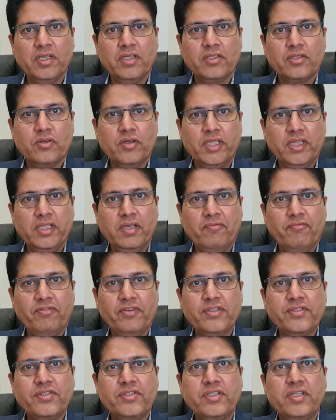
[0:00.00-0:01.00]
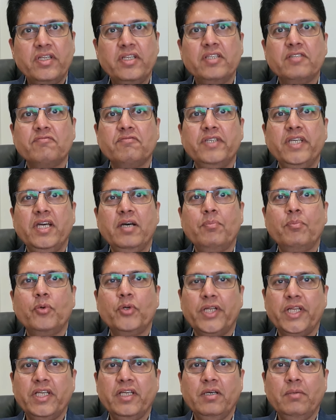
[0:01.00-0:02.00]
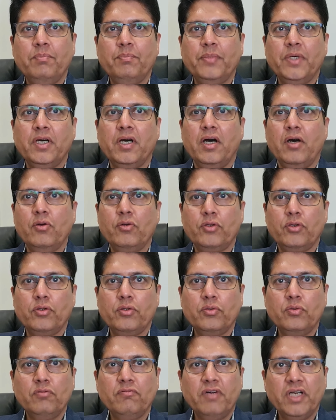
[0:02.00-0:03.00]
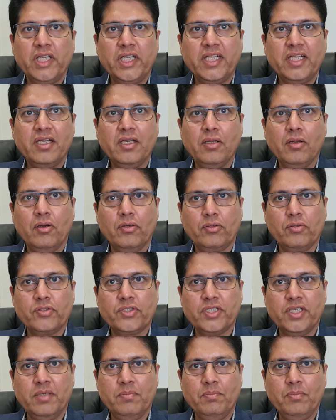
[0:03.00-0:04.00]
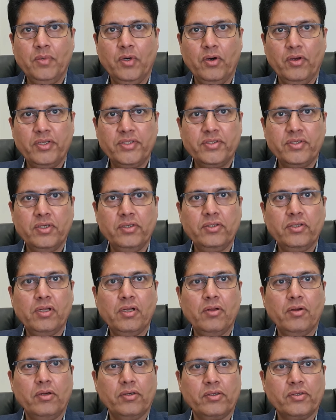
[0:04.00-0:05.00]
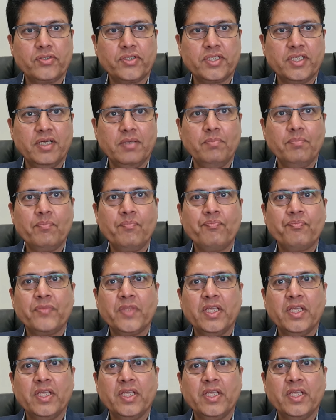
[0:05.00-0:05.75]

So in the first series, we are putting up how to do vertical auto sum, horizontal auto sum,